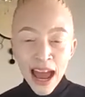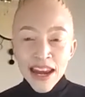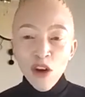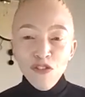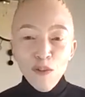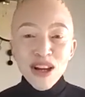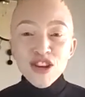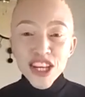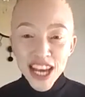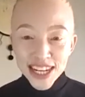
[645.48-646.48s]
Now, for me to
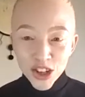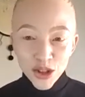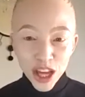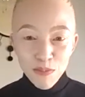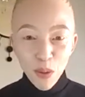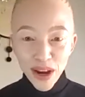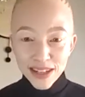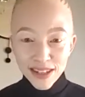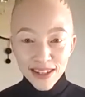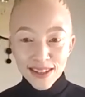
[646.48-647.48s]
get to that point
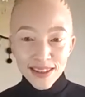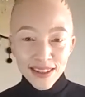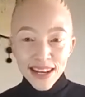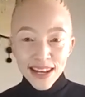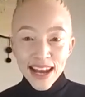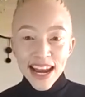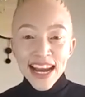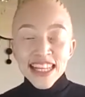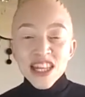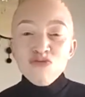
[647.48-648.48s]

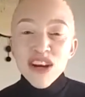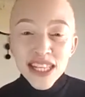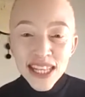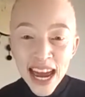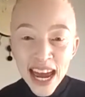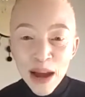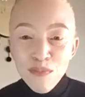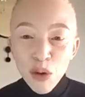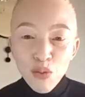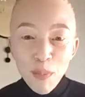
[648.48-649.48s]
is the reason I am
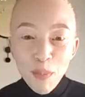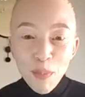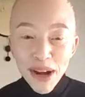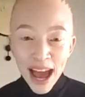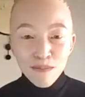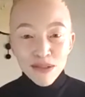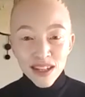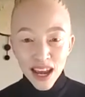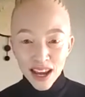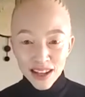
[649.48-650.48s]
the woman I
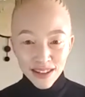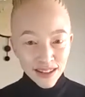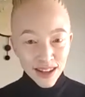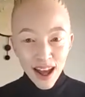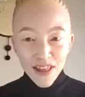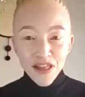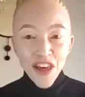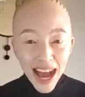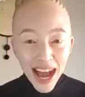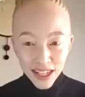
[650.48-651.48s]
am today.
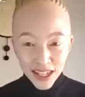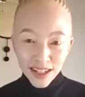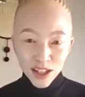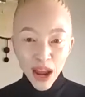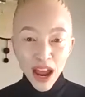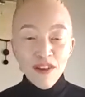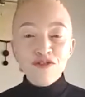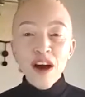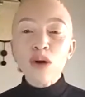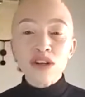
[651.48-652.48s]
That is where I
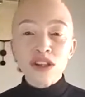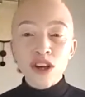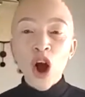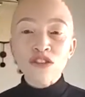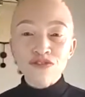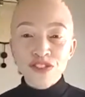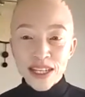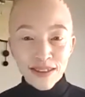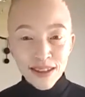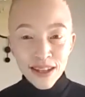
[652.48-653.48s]
found the
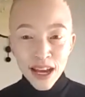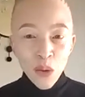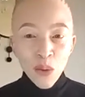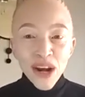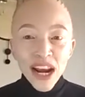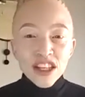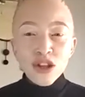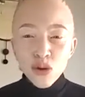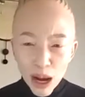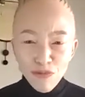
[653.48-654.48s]
confidence. When I
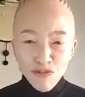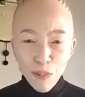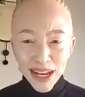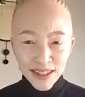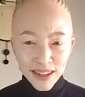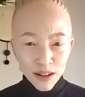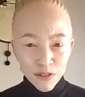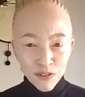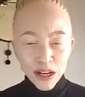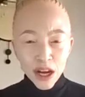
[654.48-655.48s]
stood up for myself,
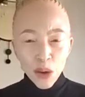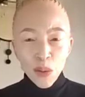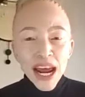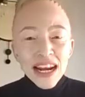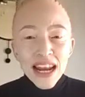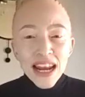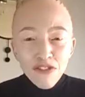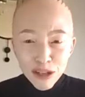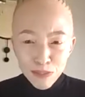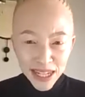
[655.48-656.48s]
when I
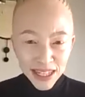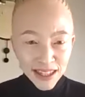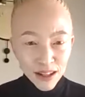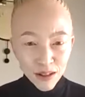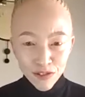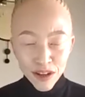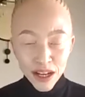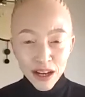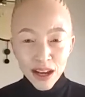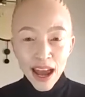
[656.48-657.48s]
loved myself,
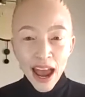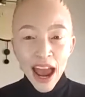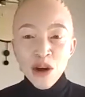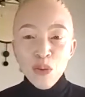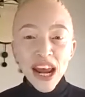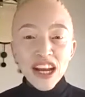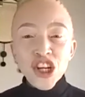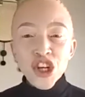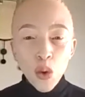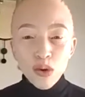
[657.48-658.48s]
and when I
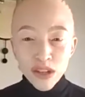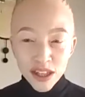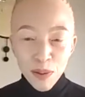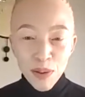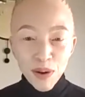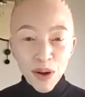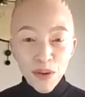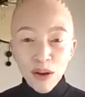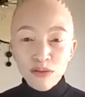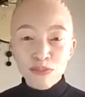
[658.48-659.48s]
showed the people
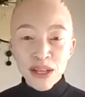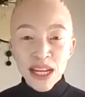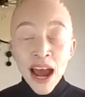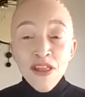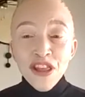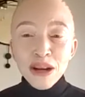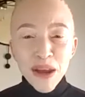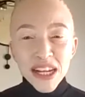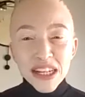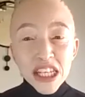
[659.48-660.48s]
around me that
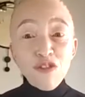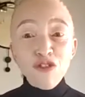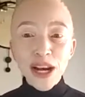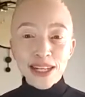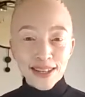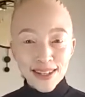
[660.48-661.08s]
being different